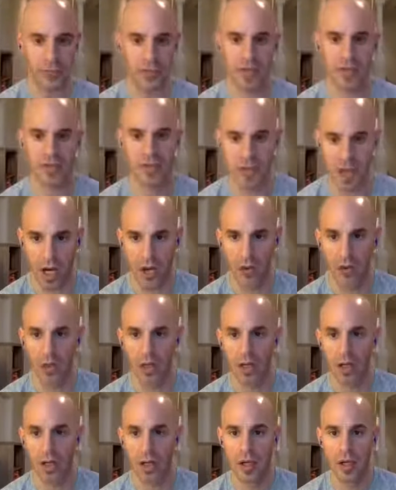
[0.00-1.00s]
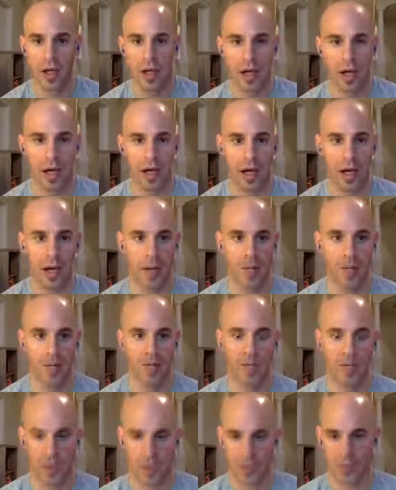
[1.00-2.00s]
So um,
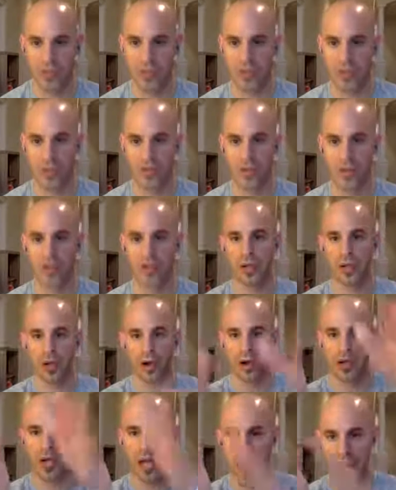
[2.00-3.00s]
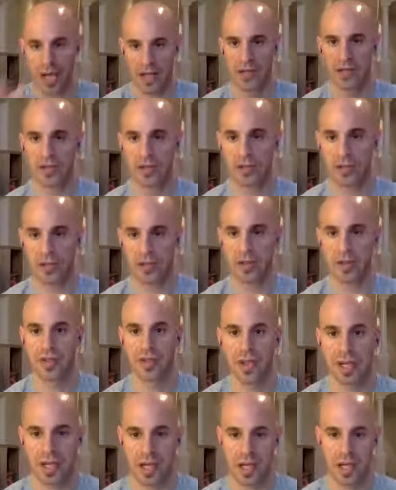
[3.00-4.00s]
for those that are jumping on as you're doing,
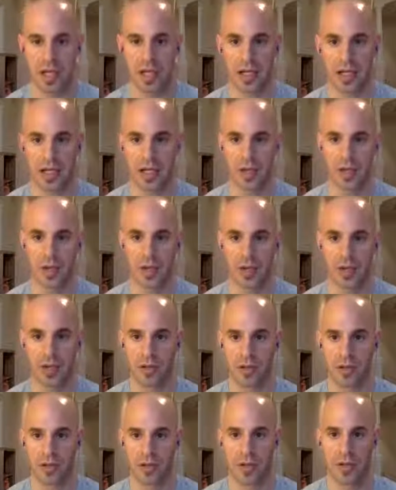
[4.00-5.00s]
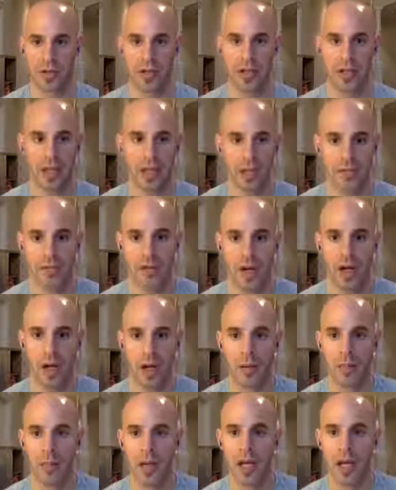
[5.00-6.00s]
say hi and where you're coming in
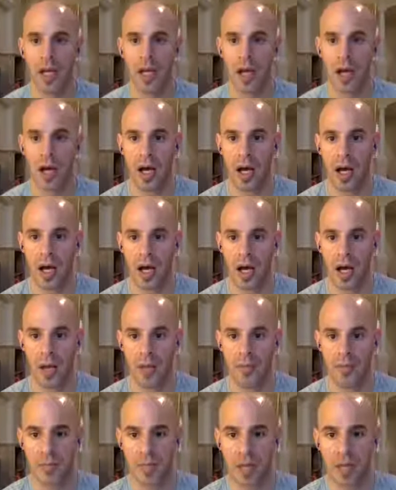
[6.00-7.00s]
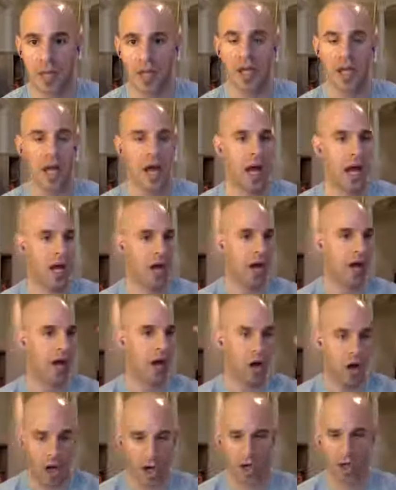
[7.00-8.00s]
from. Um,
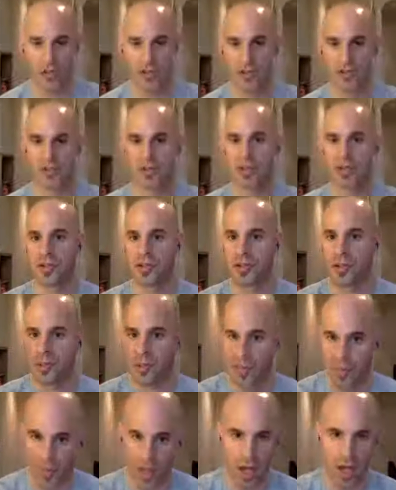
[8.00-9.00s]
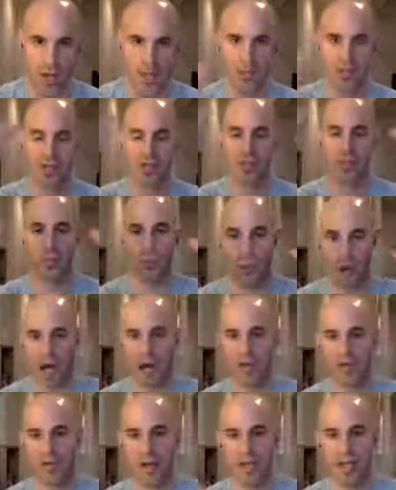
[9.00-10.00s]
hearts, some thumbs, some
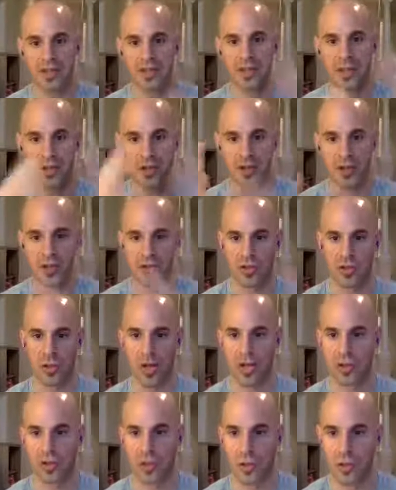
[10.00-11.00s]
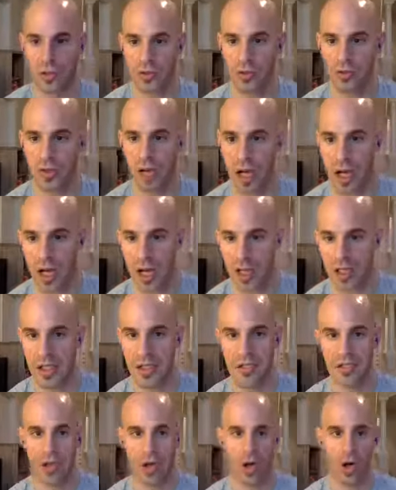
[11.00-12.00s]
wow faces, just so I know you
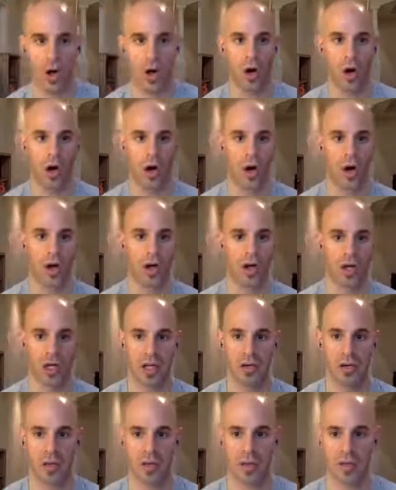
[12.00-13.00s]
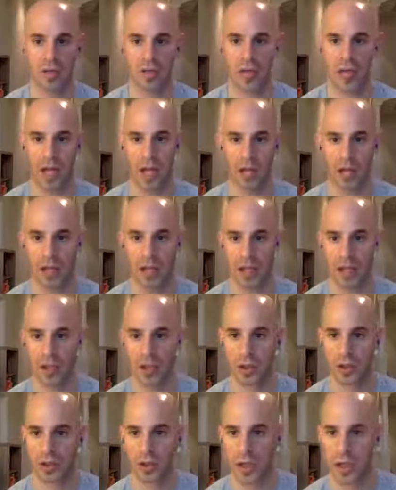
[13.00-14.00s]
guys are hearing me loud and
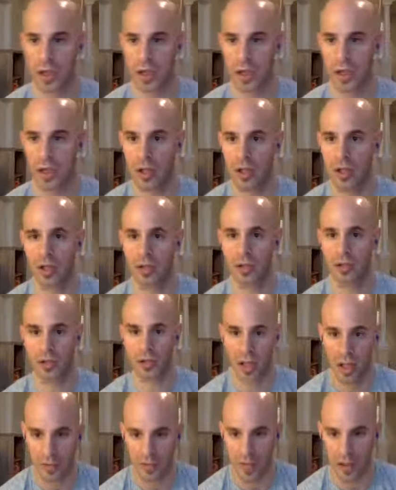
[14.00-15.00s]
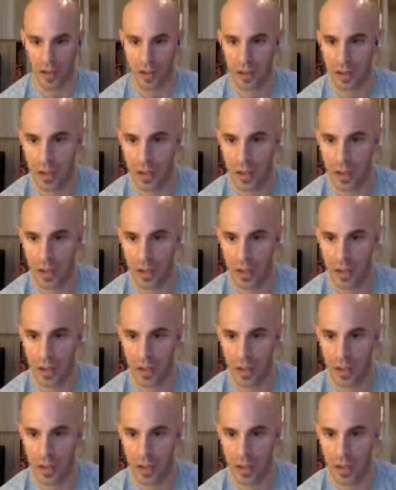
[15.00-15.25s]
clear. Love it.